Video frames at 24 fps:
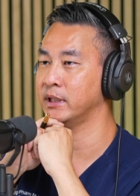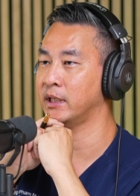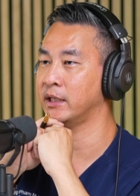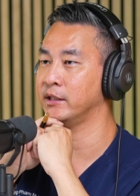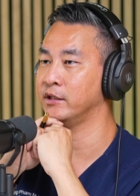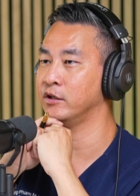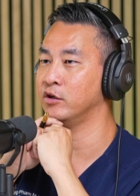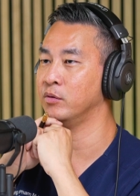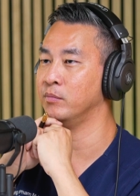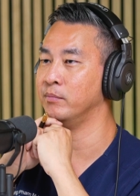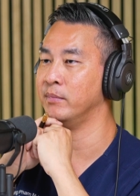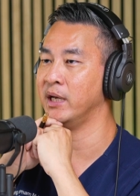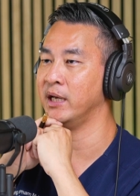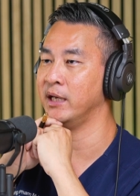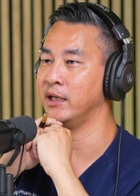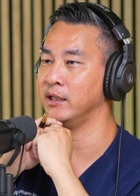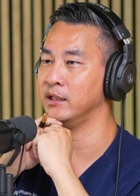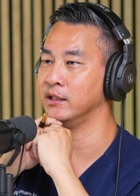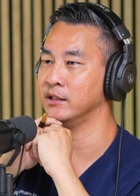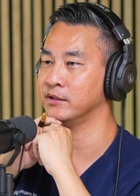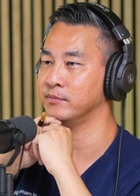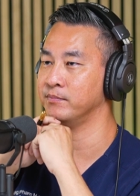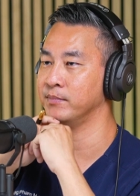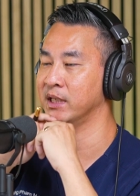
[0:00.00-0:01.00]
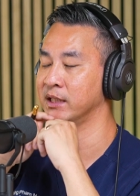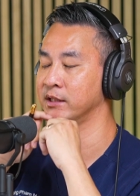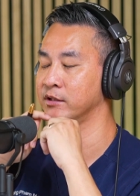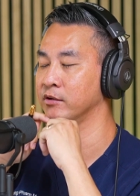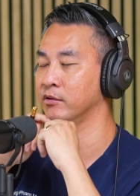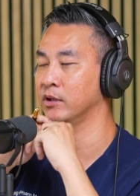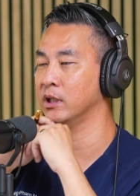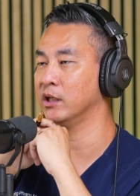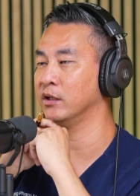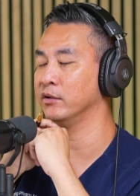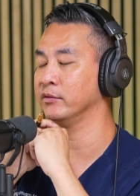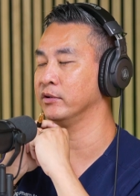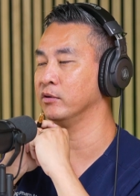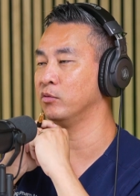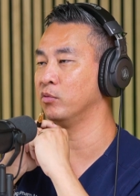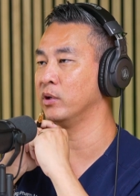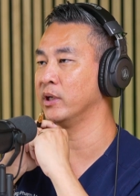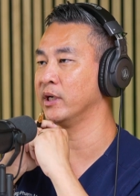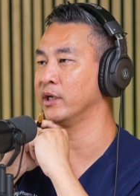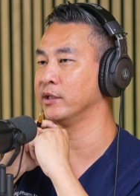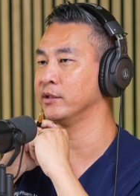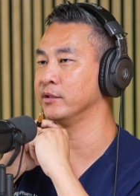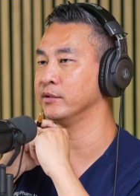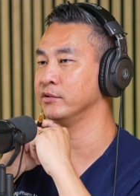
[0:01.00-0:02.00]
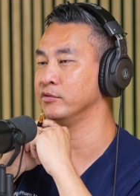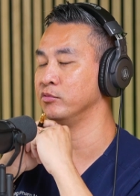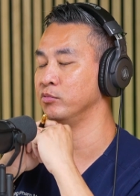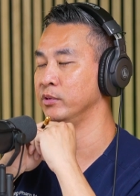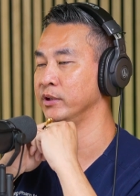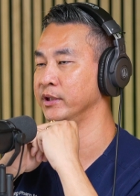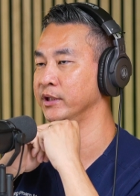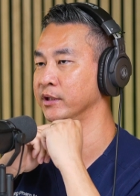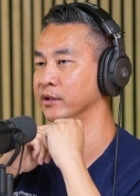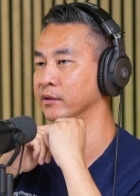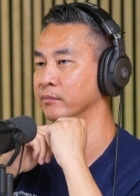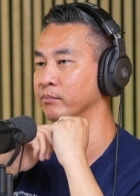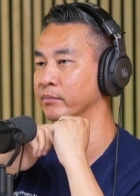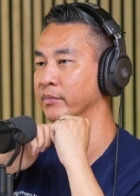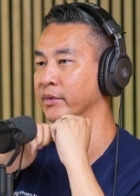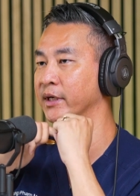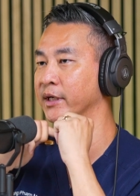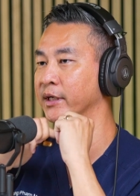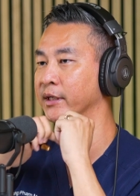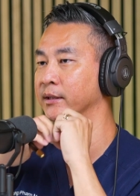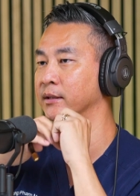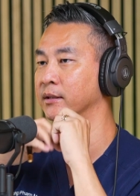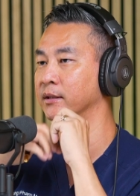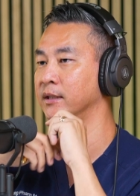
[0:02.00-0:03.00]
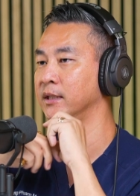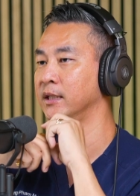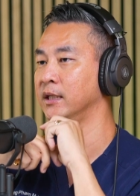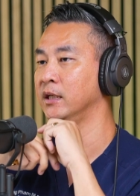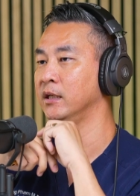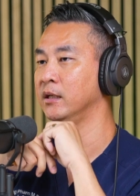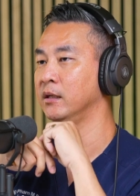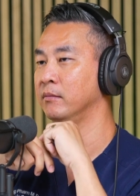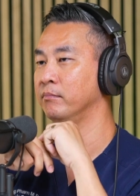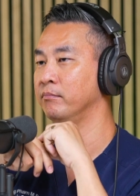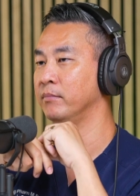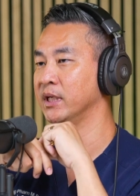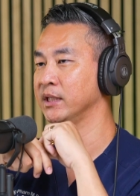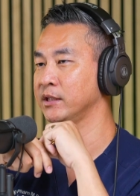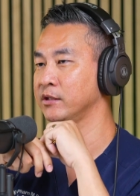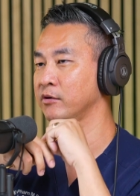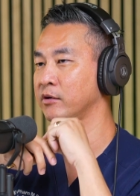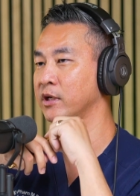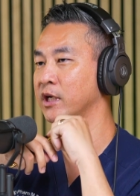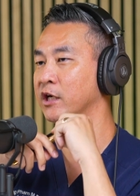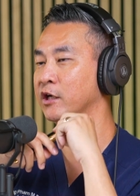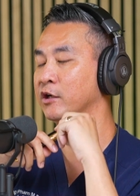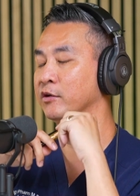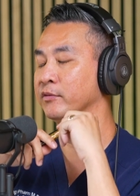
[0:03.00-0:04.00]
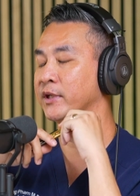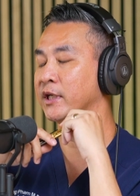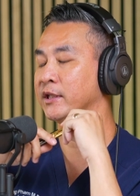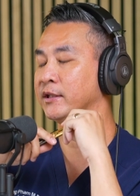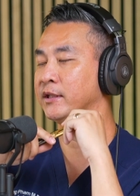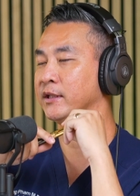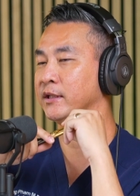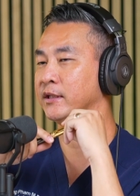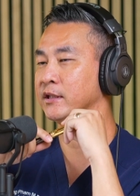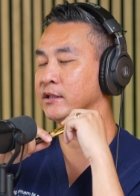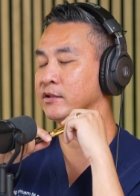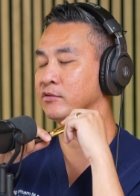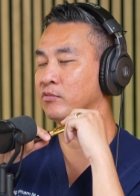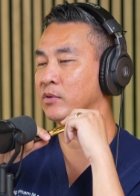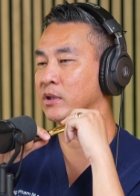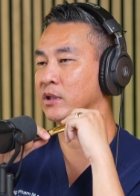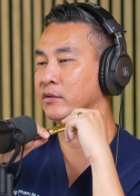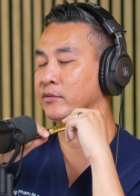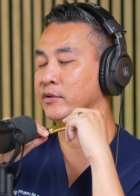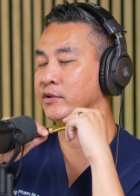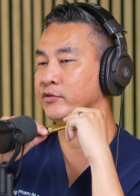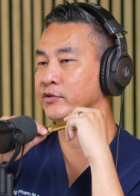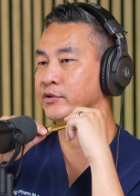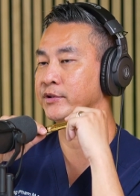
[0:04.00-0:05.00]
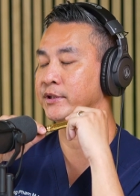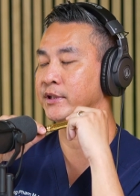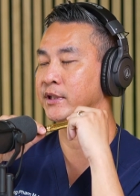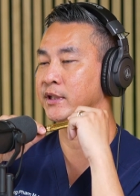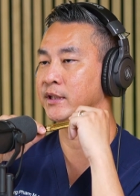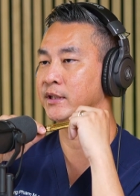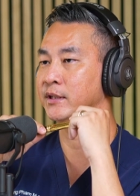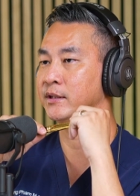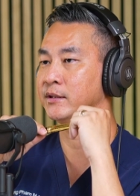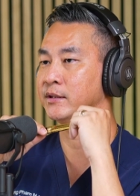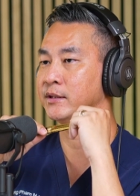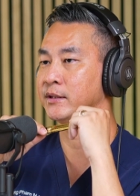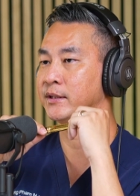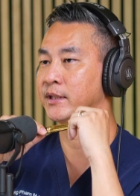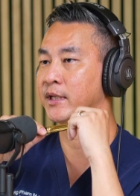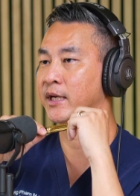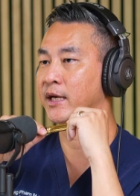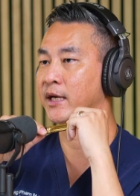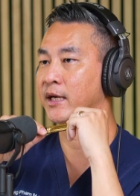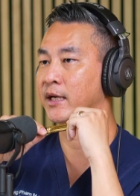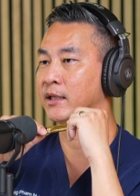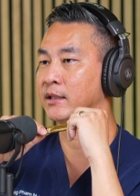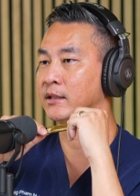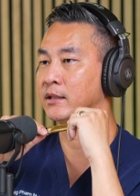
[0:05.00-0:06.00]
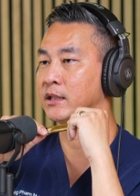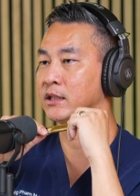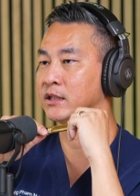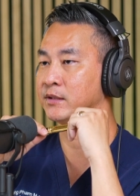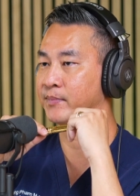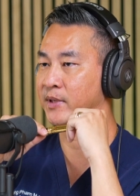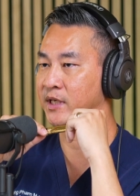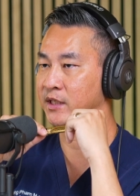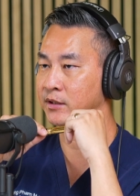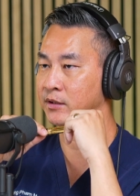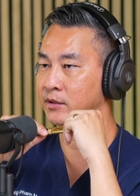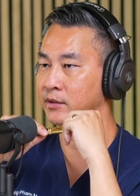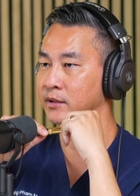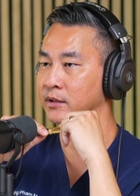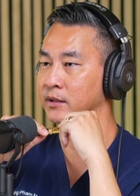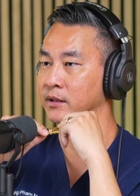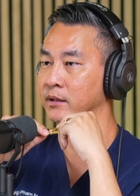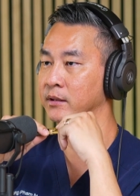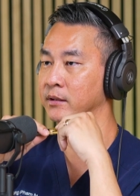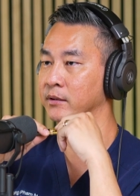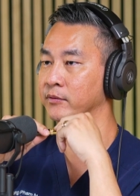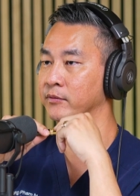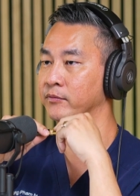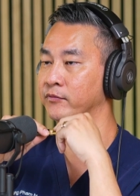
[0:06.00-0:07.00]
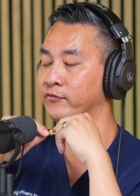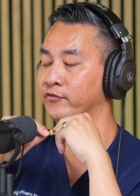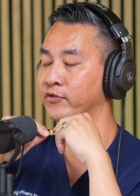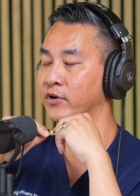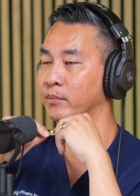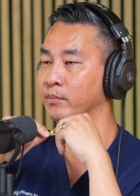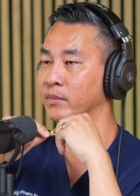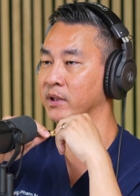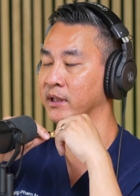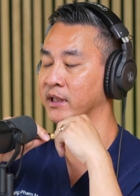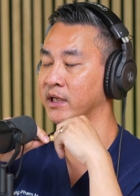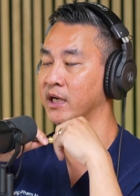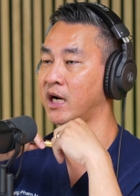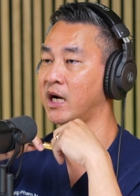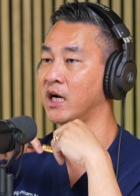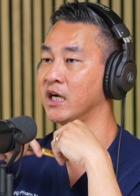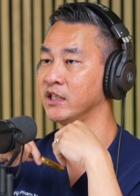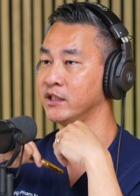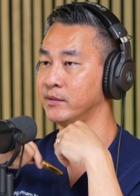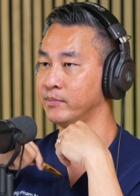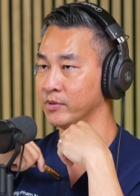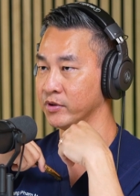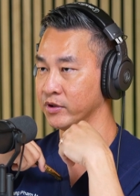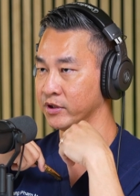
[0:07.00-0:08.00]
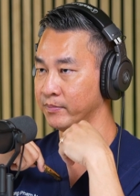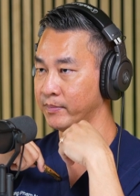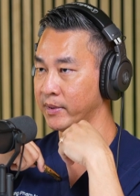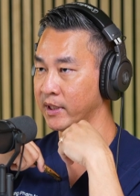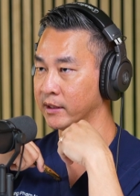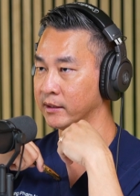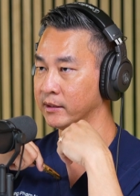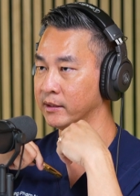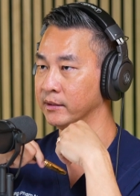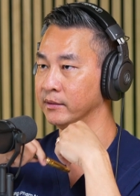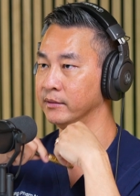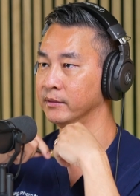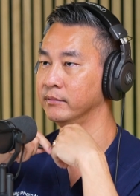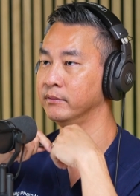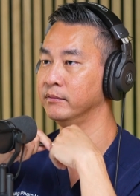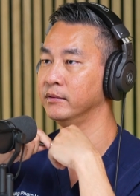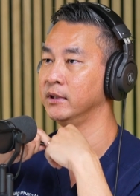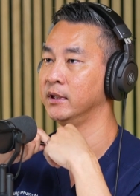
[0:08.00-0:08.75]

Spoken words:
I know May is Mental Health Awareness Week, but mental health, I think, is one of those things that, especially from a guy's perspective,